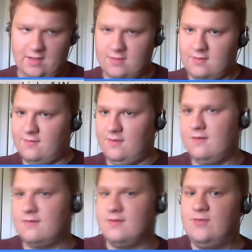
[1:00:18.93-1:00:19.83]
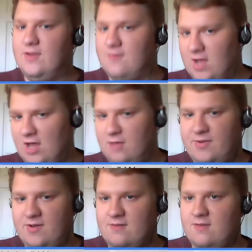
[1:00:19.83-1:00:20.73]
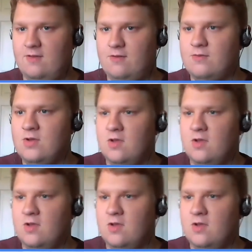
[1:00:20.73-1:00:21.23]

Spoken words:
other song that we have a copyright to,